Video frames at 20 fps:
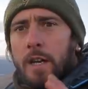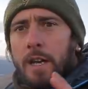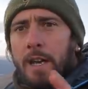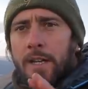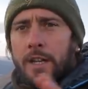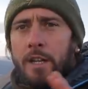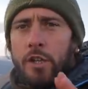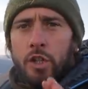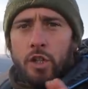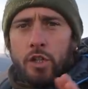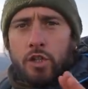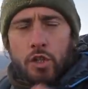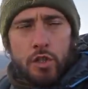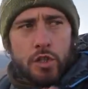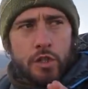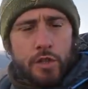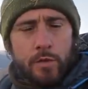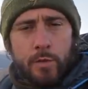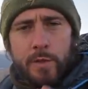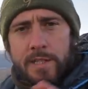And I know just
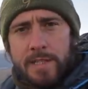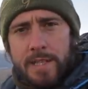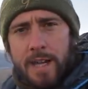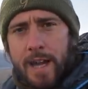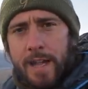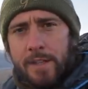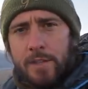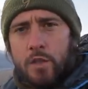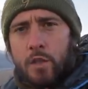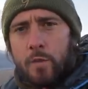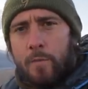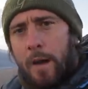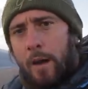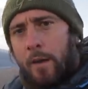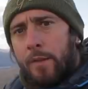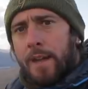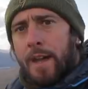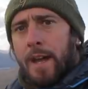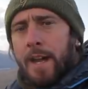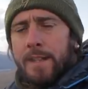because we're starting to come
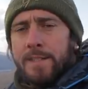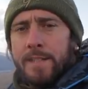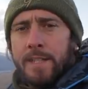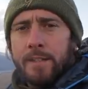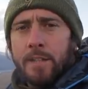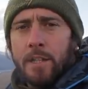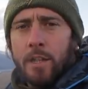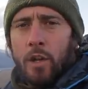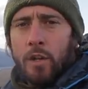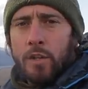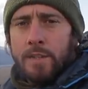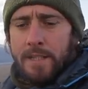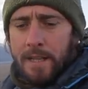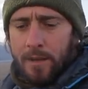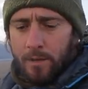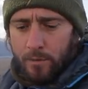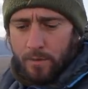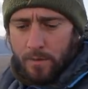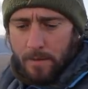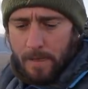out the arse end of
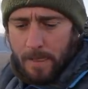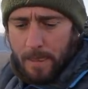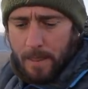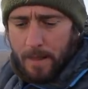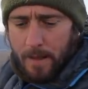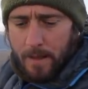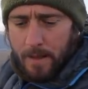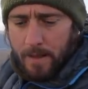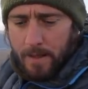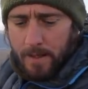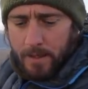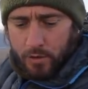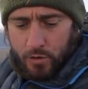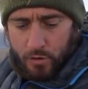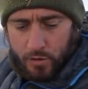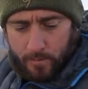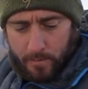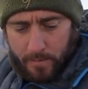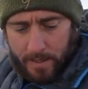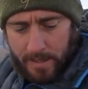lockdown, it
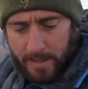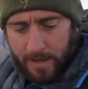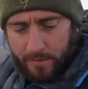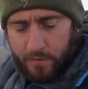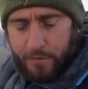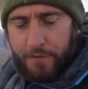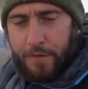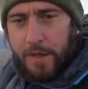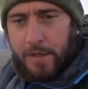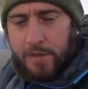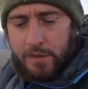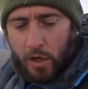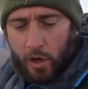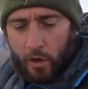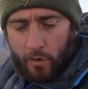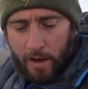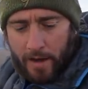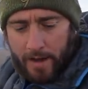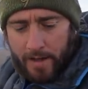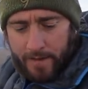doesn't mean everything's
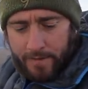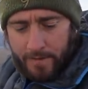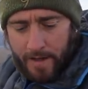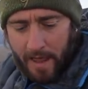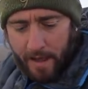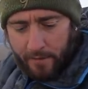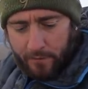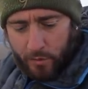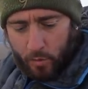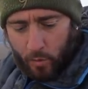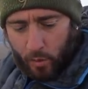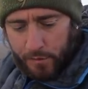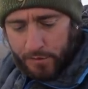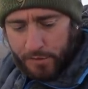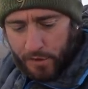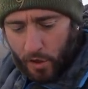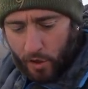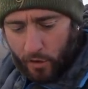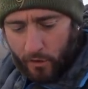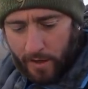all right and that
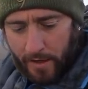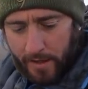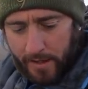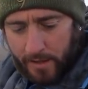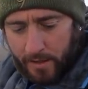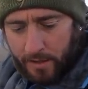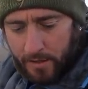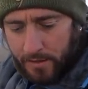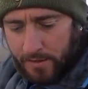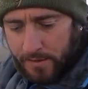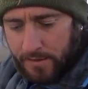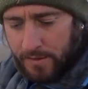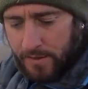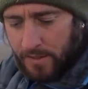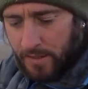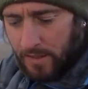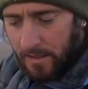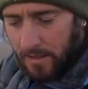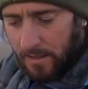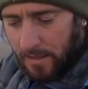everyone's all right, because
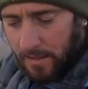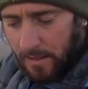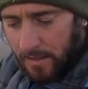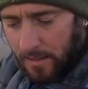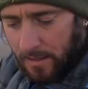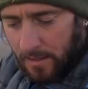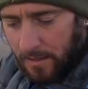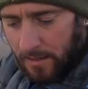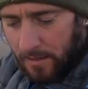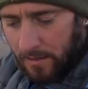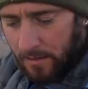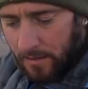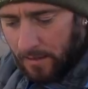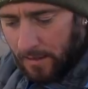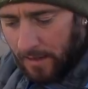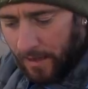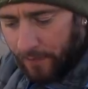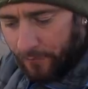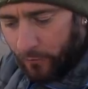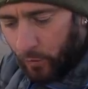
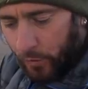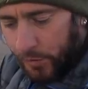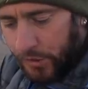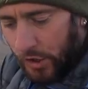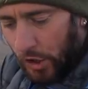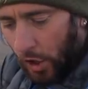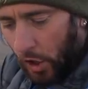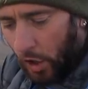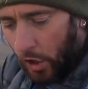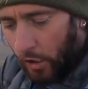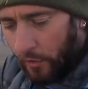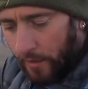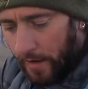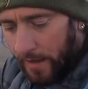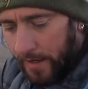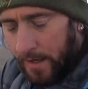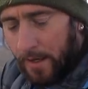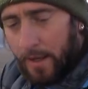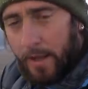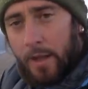everyone's not all
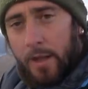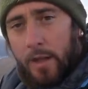right.